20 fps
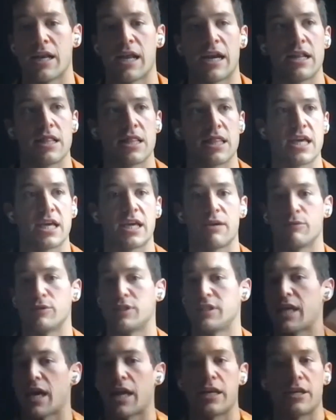I didn't think it
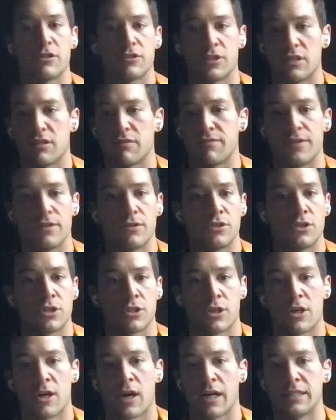was 10 years in the
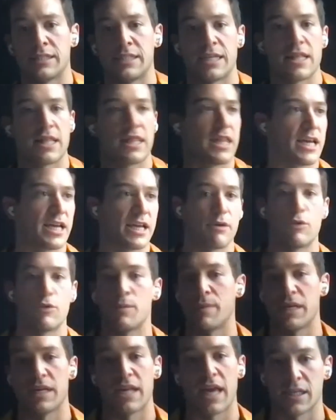future. I didn't think it would
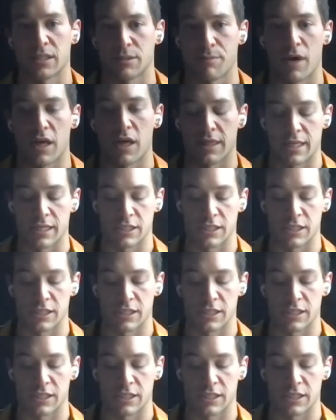be next month.